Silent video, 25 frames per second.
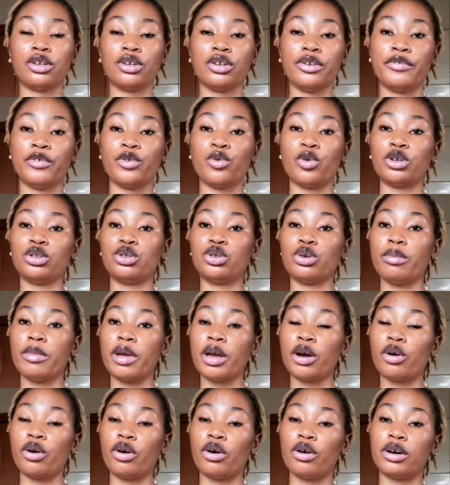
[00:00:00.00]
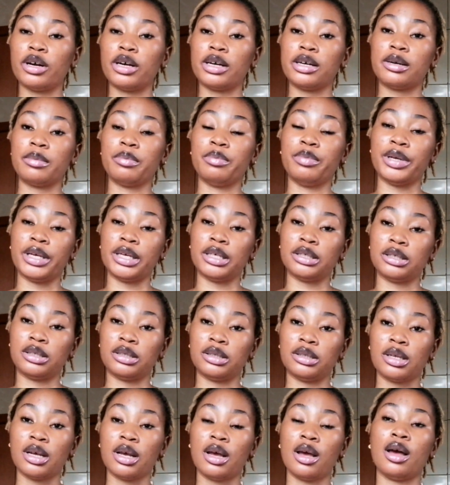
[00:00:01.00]
if you want to make oil
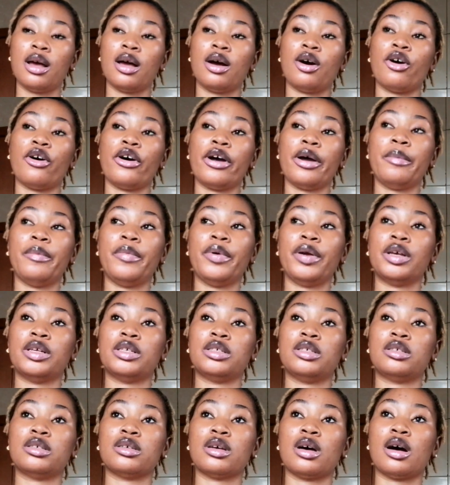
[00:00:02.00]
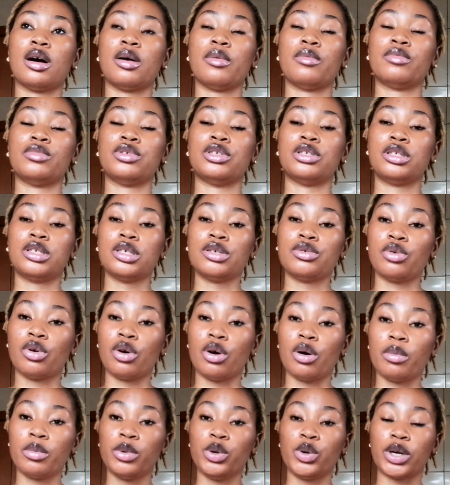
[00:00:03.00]
based
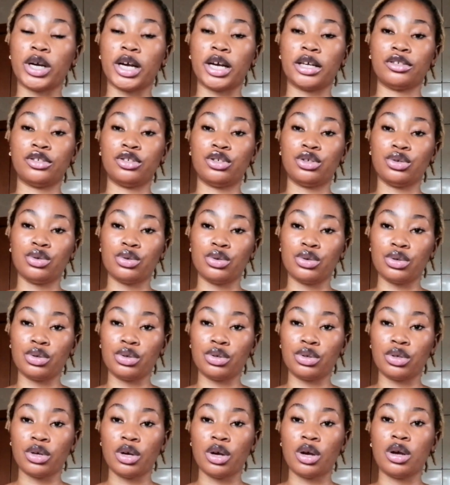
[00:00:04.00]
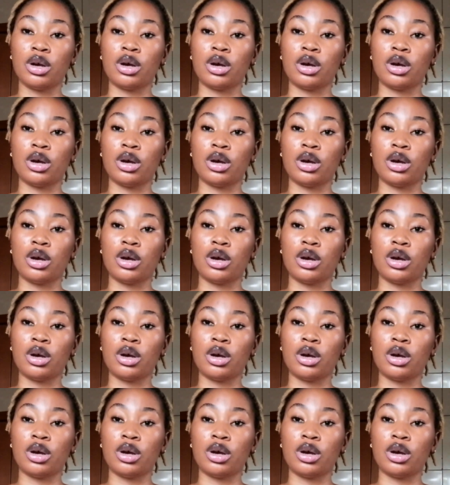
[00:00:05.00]
serum, you can choose